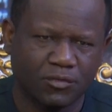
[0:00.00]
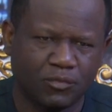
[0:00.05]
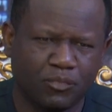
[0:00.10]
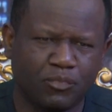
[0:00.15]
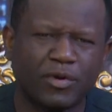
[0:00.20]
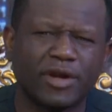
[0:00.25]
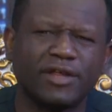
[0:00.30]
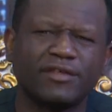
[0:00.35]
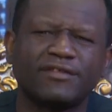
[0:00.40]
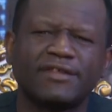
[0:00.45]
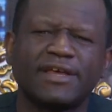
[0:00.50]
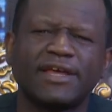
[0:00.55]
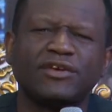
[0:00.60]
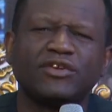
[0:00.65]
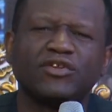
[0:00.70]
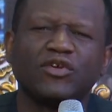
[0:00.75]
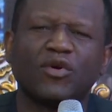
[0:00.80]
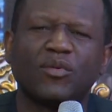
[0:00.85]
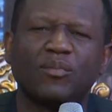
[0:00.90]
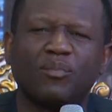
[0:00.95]

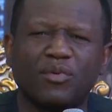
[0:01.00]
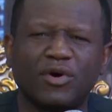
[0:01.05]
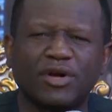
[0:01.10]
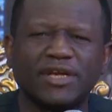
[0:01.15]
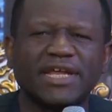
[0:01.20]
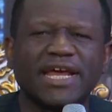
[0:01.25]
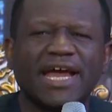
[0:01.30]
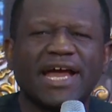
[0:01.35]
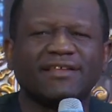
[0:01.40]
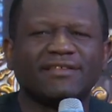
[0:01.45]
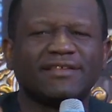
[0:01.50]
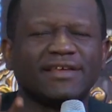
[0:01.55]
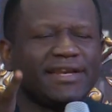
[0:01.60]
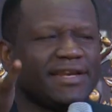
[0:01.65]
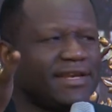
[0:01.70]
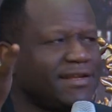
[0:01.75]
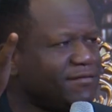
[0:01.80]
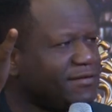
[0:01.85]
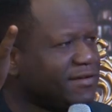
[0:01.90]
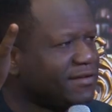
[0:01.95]
Present your body as a
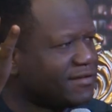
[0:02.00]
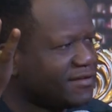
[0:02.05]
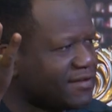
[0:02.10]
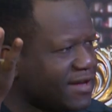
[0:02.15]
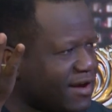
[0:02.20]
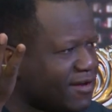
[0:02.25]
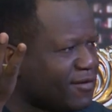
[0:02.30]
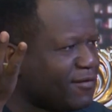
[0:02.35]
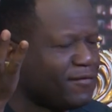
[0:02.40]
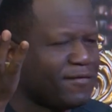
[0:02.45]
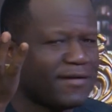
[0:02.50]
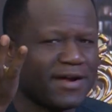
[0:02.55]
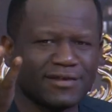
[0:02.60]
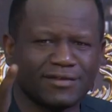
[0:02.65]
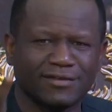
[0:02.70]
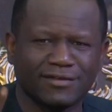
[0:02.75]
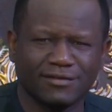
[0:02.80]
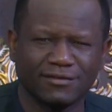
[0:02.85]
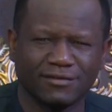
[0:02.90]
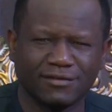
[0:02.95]
living
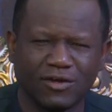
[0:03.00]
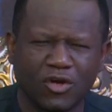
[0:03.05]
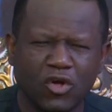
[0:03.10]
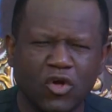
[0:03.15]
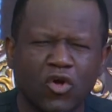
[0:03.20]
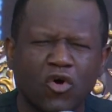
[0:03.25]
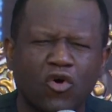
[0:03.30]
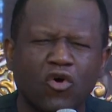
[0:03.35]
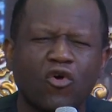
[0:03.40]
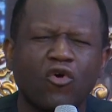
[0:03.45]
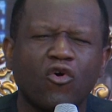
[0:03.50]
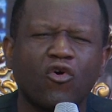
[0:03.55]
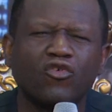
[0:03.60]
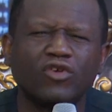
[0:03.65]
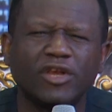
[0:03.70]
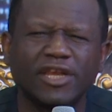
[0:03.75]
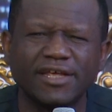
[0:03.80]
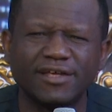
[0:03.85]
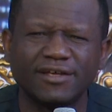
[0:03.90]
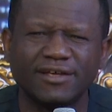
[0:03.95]
sacrifice,
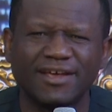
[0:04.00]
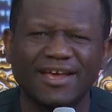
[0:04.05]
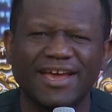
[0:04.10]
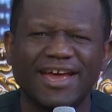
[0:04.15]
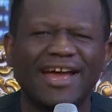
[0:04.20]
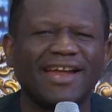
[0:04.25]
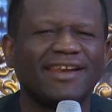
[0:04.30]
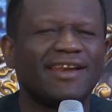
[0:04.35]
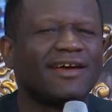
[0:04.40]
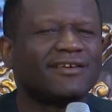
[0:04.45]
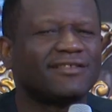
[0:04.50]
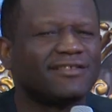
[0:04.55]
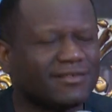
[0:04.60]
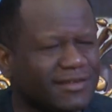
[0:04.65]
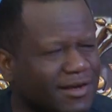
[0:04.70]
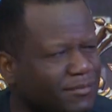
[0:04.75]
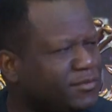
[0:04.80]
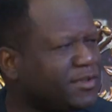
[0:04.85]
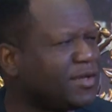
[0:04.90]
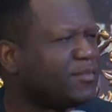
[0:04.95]
holy and
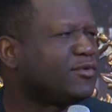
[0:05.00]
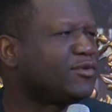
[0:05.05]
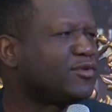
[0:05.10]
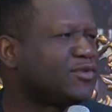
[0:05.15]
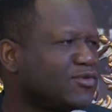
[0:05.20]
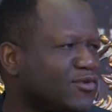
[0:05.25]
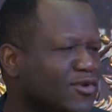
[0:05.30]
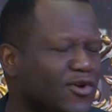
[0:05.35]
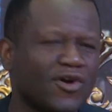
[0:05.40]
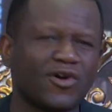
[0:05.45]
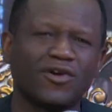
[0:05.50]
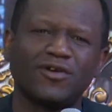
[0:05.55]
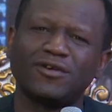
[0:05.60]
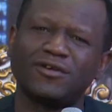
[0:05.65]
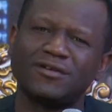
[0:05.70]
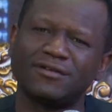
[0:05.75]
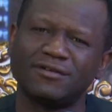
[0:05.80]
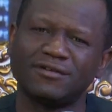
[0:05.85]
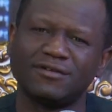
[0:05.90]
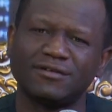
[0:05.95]
acceptable to God.